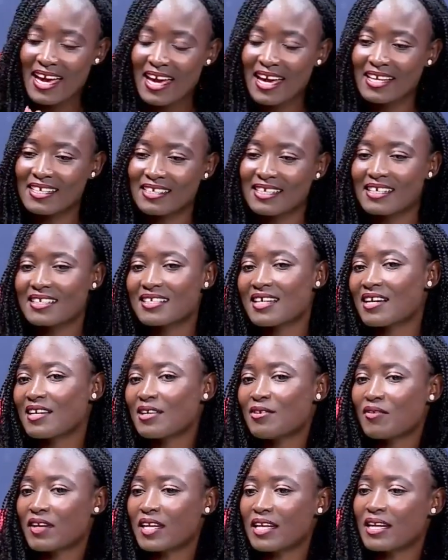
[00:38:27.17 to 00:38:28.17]
And Dr.
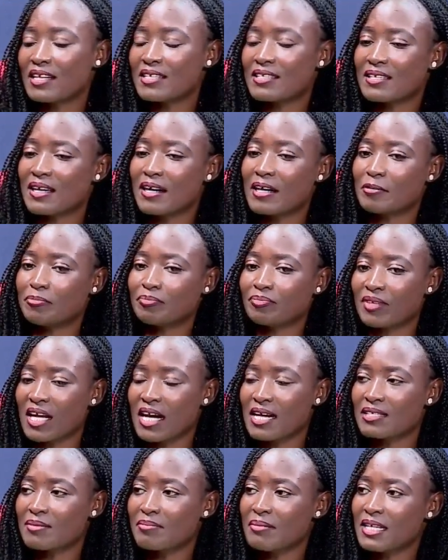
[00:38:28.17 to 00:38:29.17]
Even
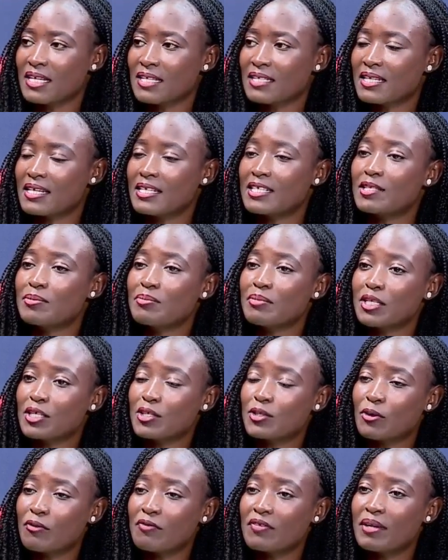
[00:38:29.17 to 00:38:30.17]
as Millicent
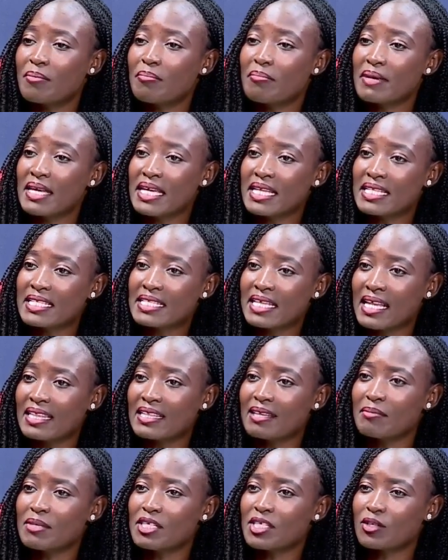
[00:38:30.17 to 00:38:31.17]
speaks of the myths
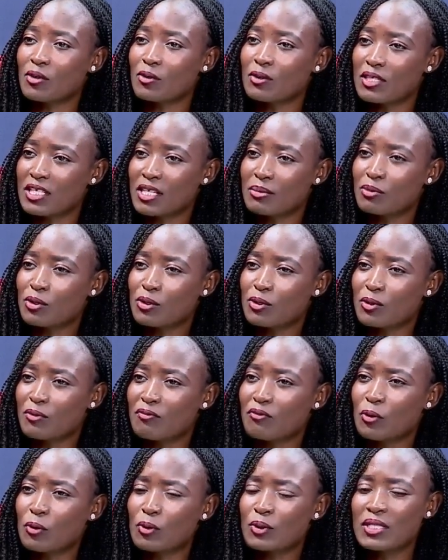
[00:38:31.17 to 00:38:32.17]
and the misconceptions,
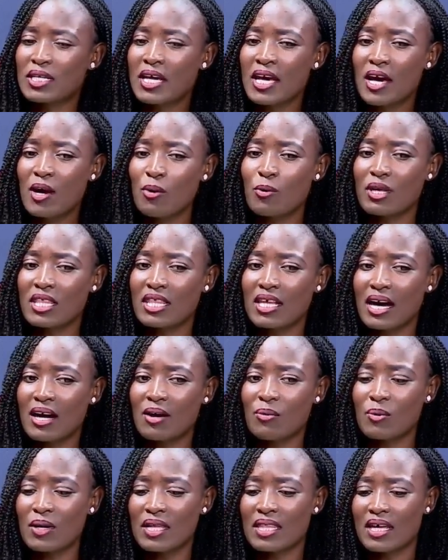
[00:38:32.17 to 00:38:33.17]
of course, with
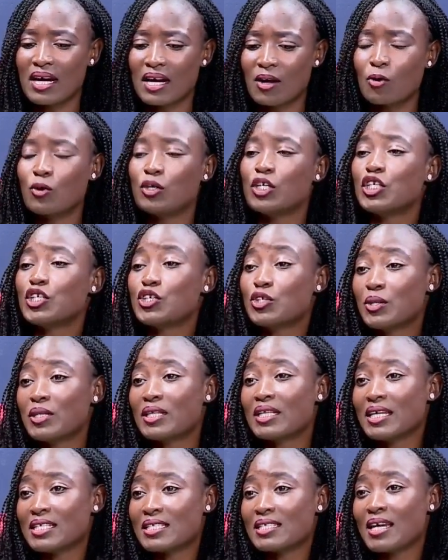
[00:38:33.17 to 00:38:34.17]
a
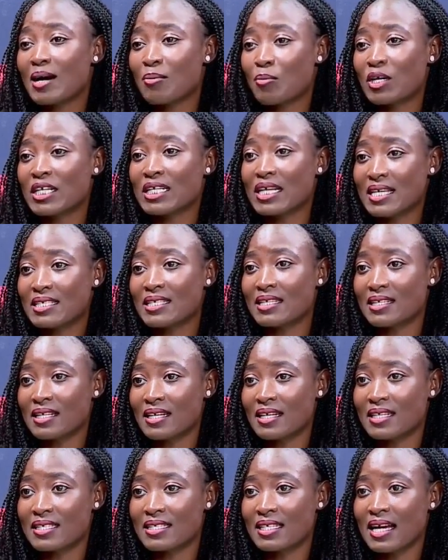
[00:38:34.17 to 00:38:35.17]
condition that someone doesn't
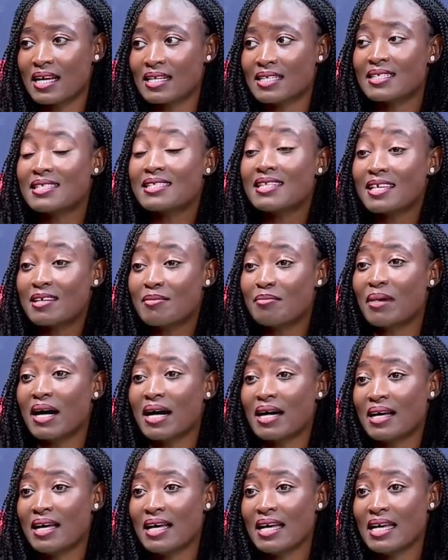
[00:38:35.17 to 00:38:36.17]
understand,
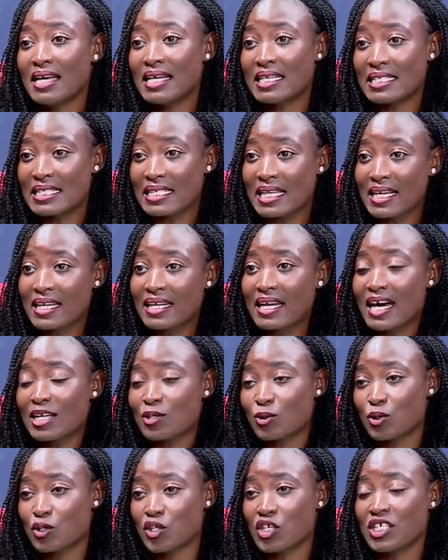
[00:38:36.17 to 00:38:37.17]
stigma is then
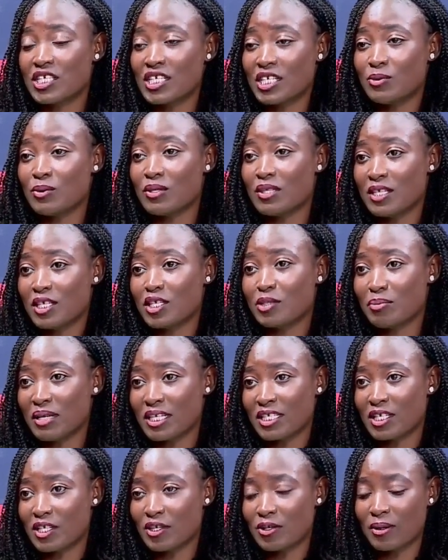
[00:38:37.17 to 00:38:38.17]
associated with this
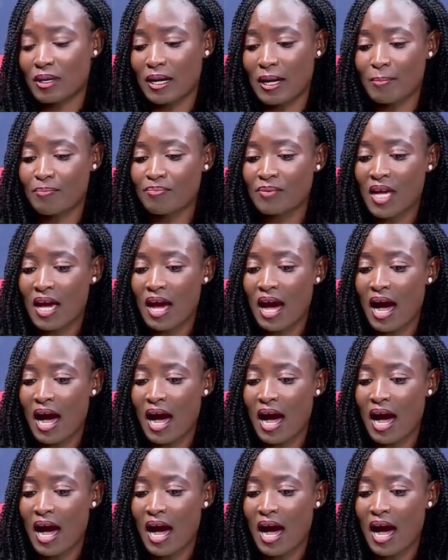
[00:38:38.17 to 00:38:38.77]
particular